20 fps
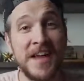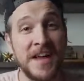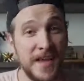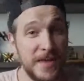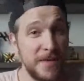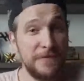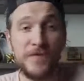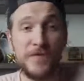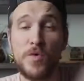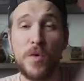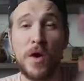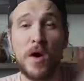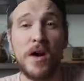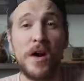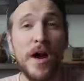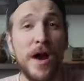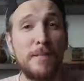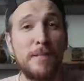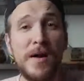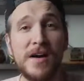If you
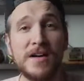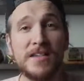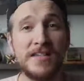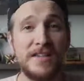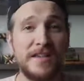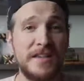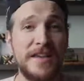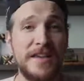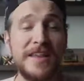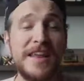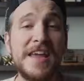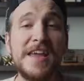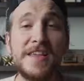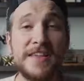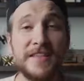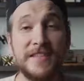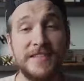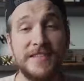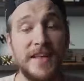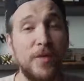are amongst the
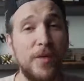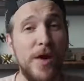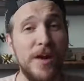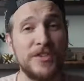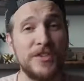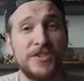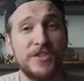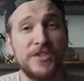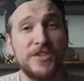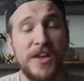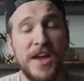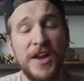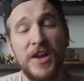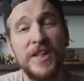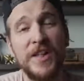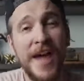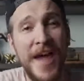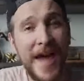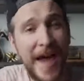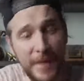Canadians that watch this
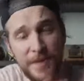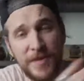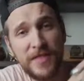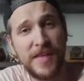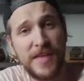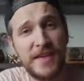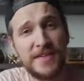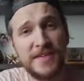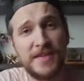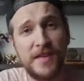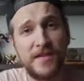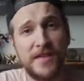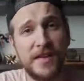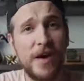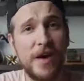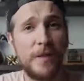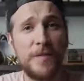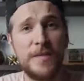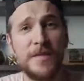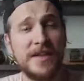channel, happy Thanksgiving. I
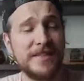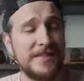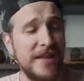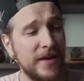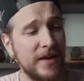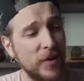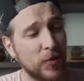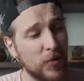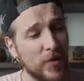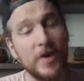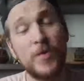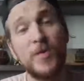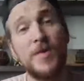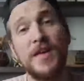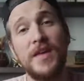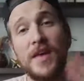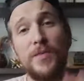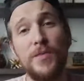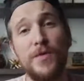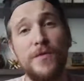hope you guys had a great
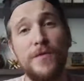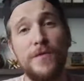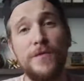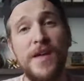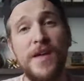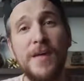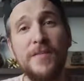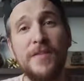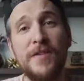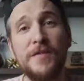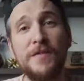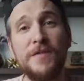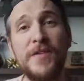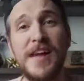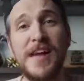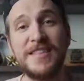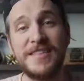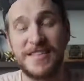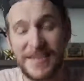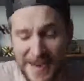weekend with your family and friends.